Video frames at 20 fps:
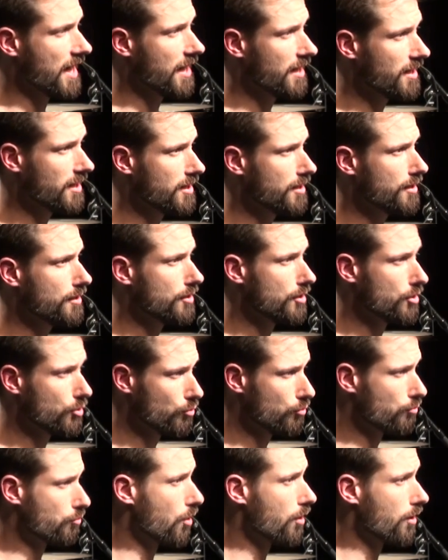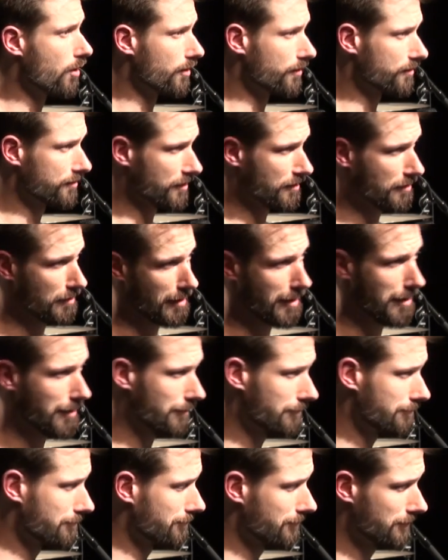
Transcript: any new words in there.